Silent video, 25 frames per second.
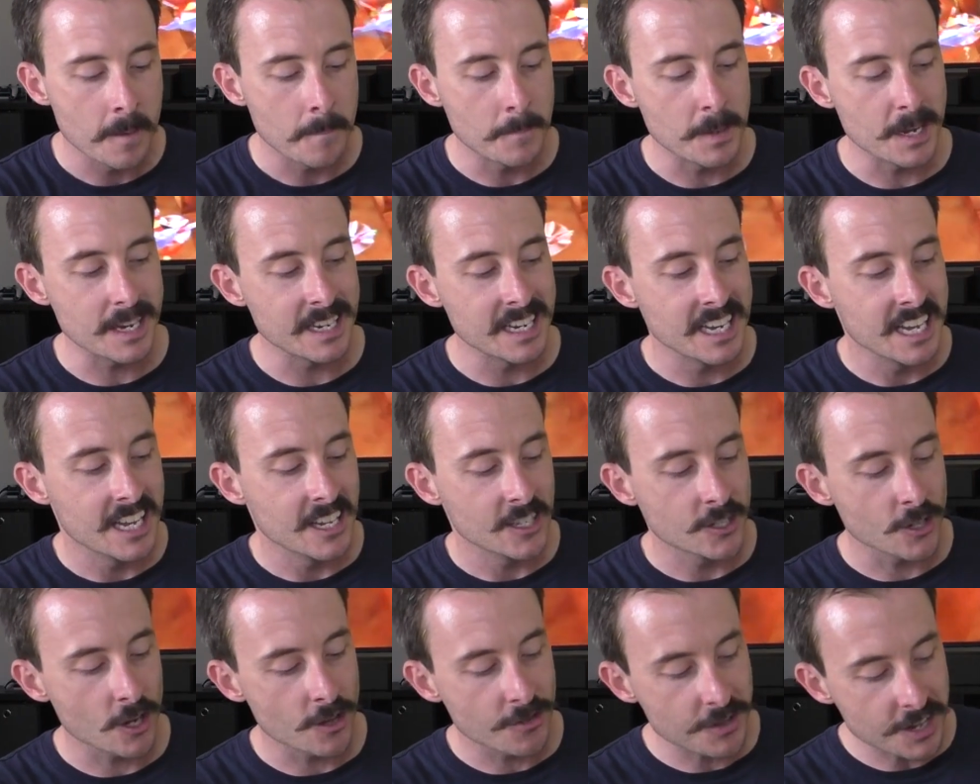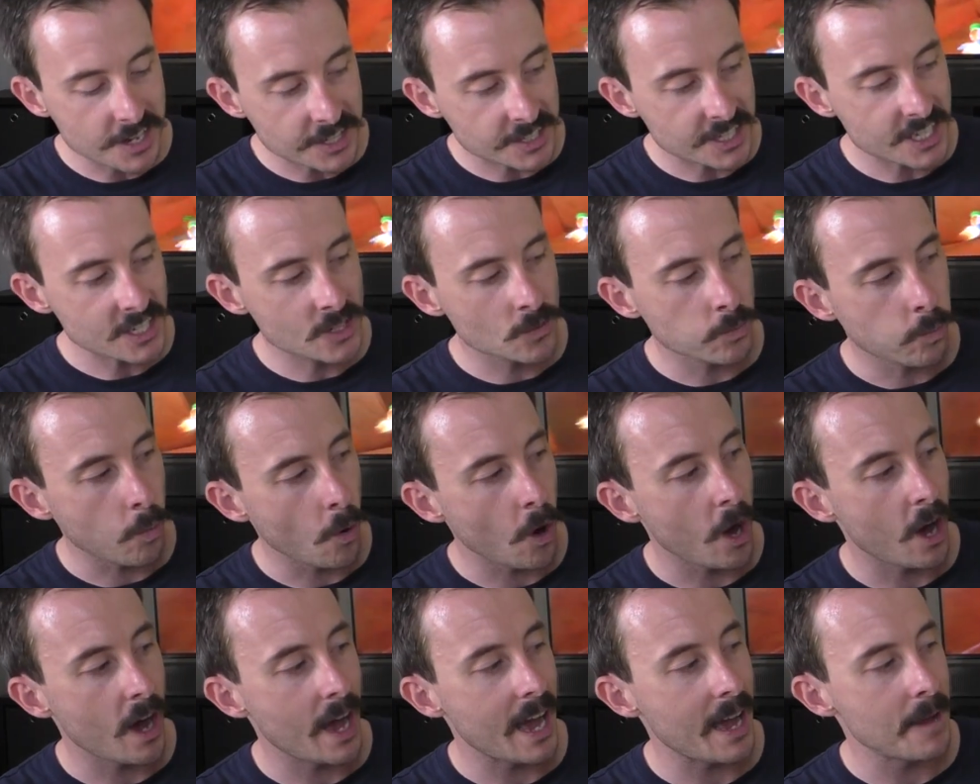But so this is
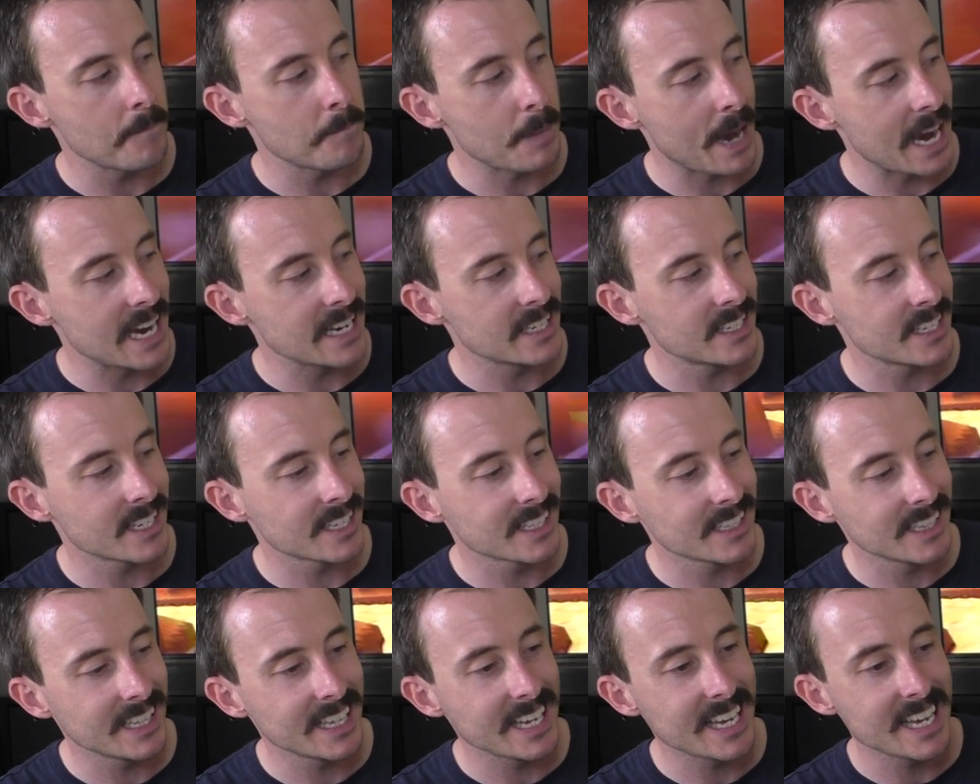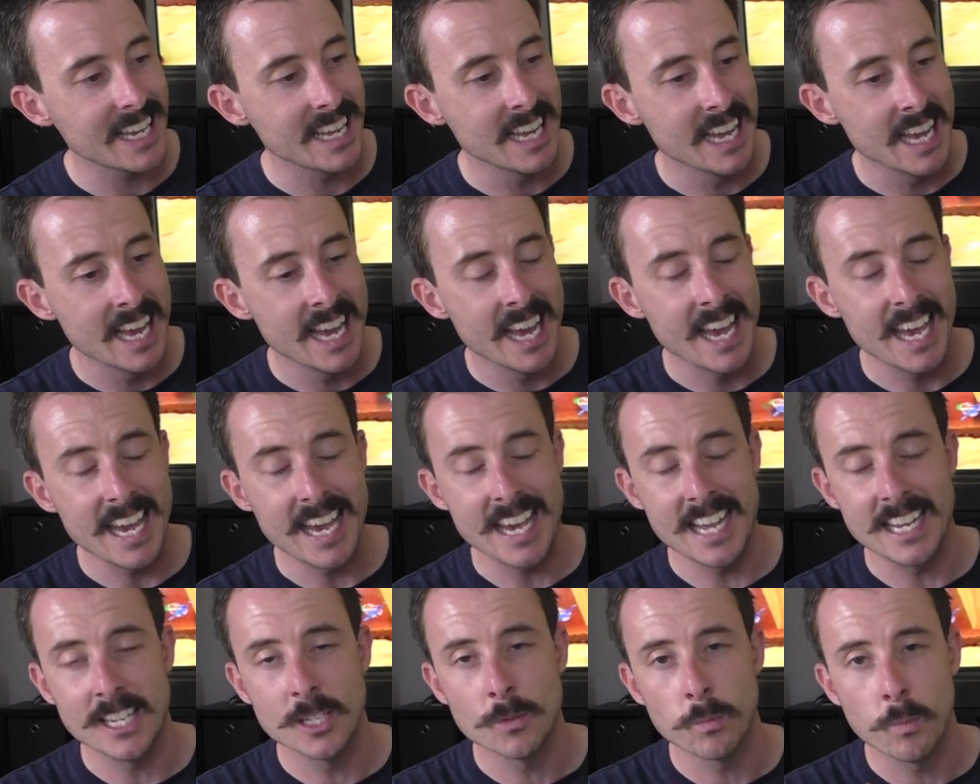why basically
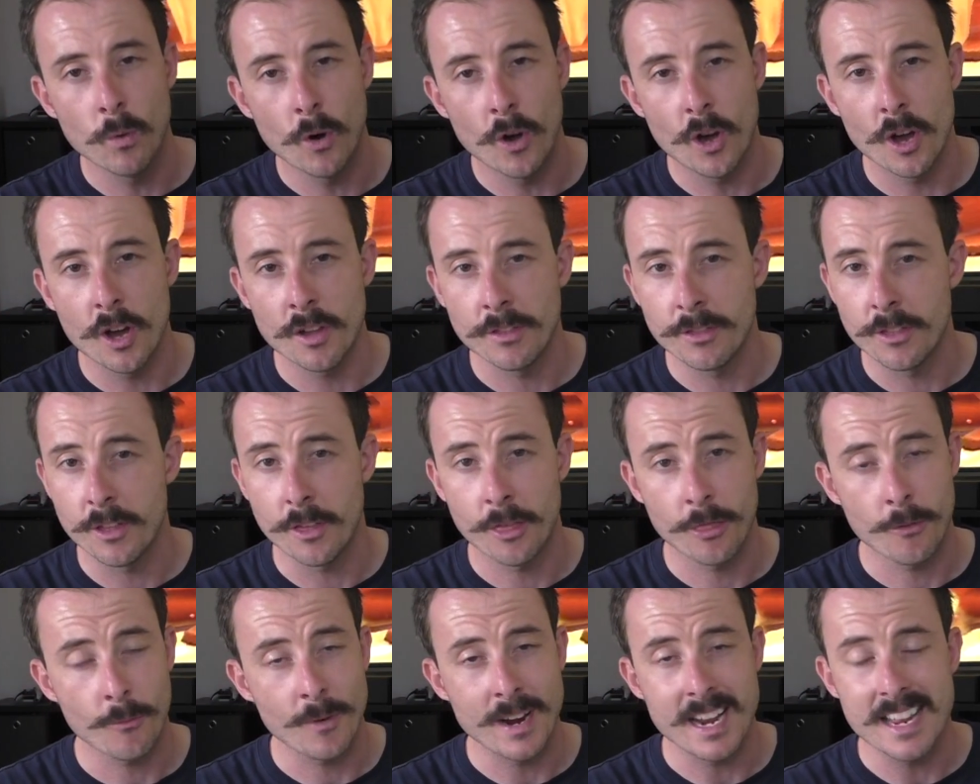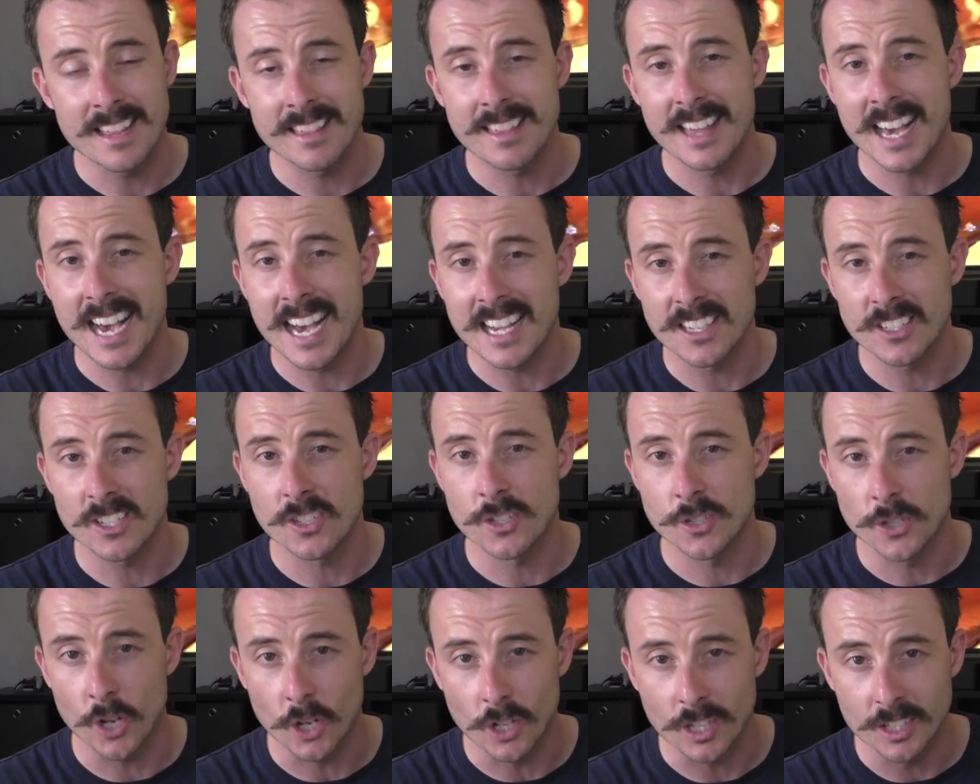it is worth the
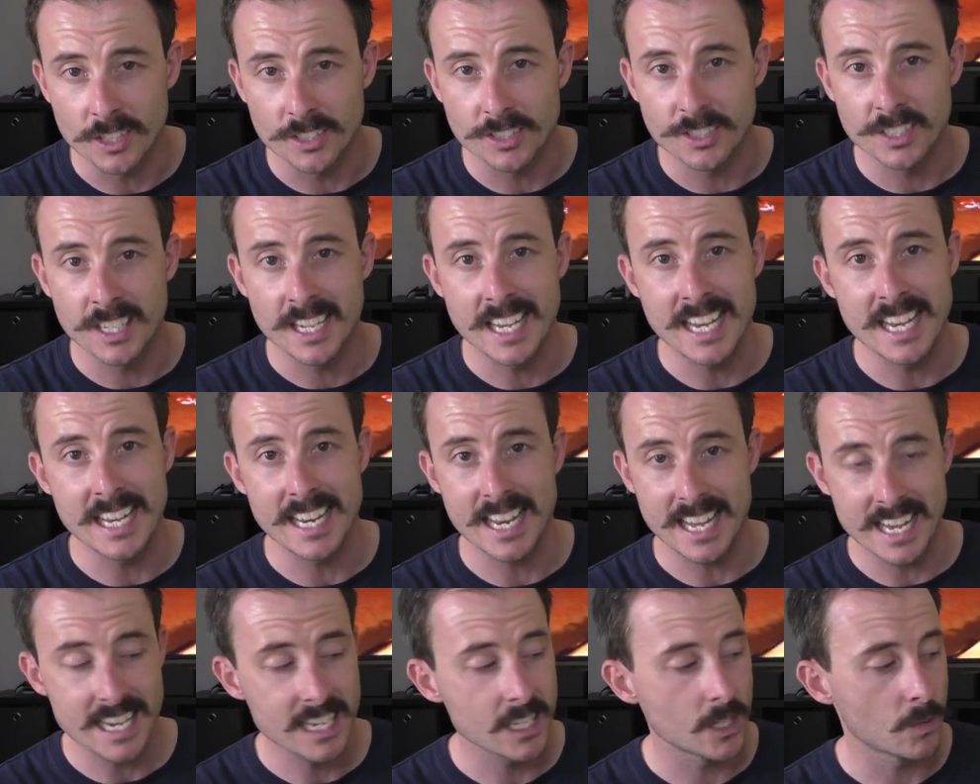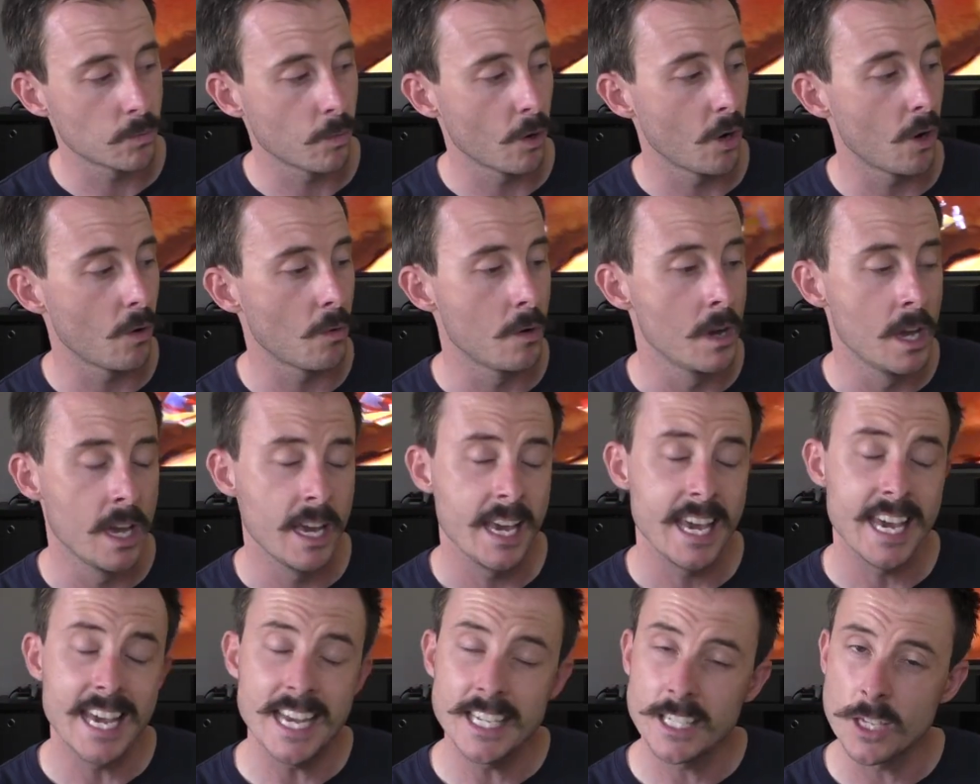$3,000 it is. Well,
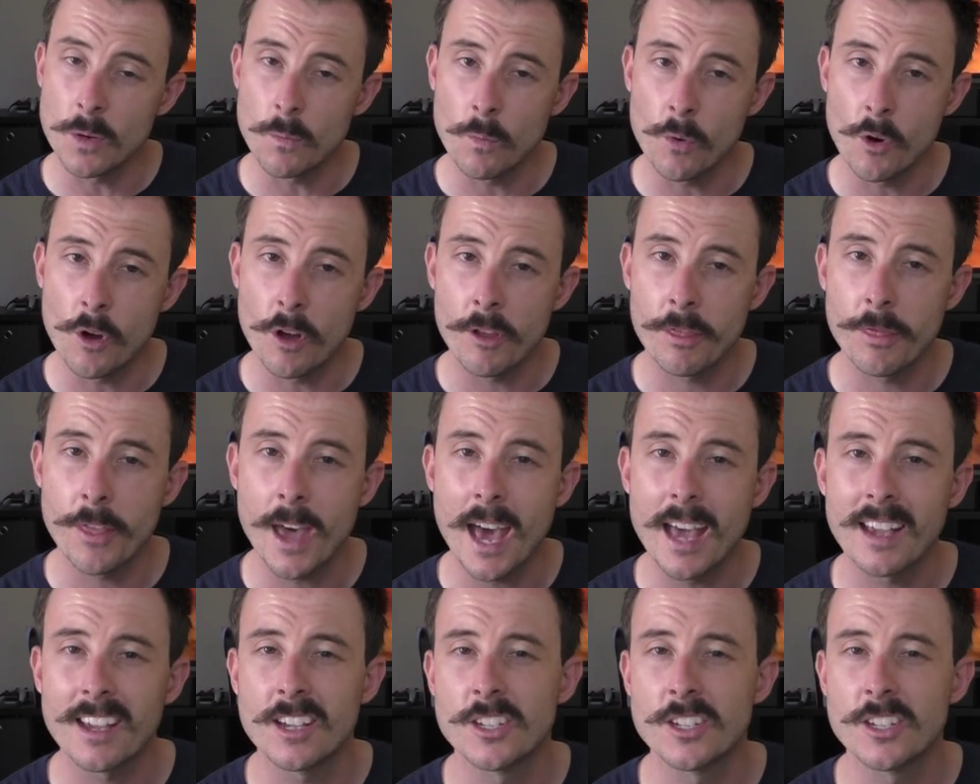is it worth that?